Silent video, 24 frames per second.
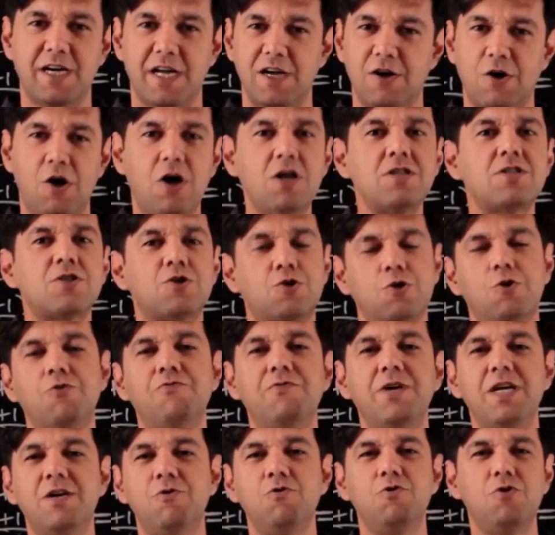work and got. So,
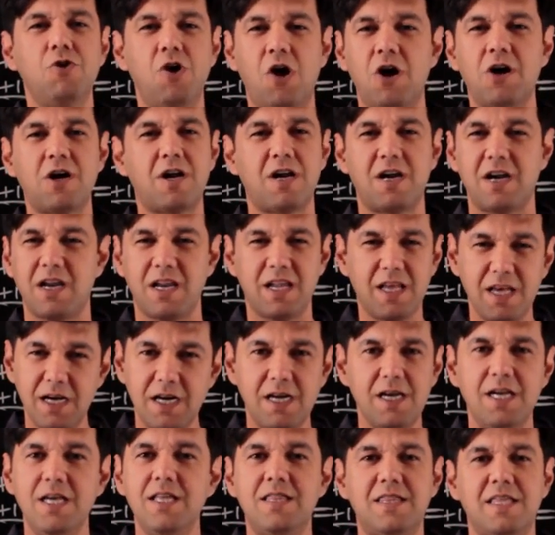we do not
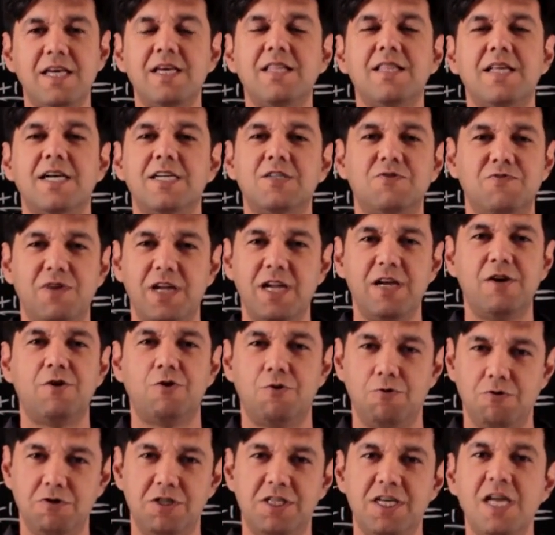really think that's very
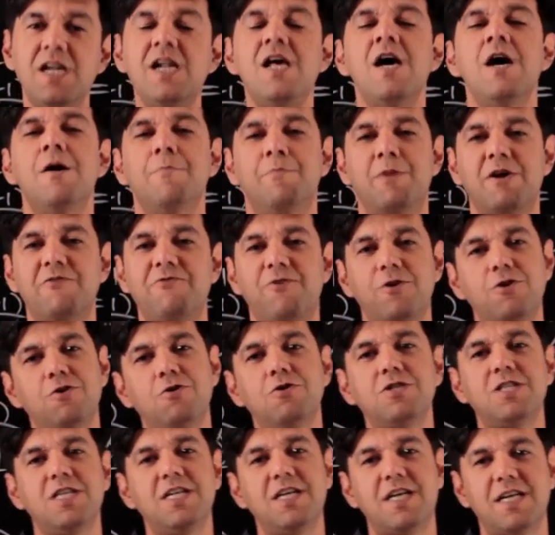crucial. But for
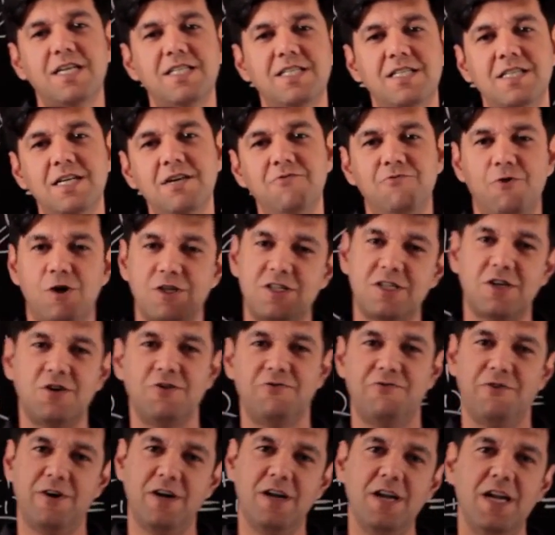those interested, watch
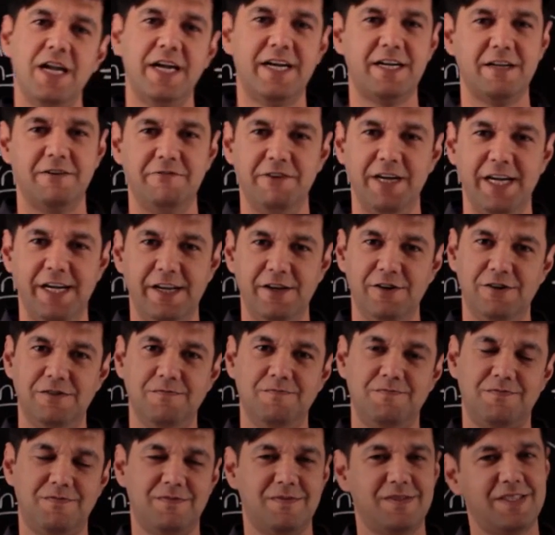out for a later video.
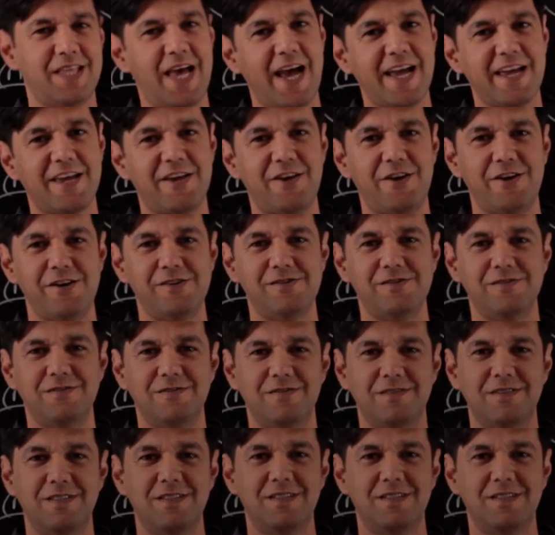Thank you.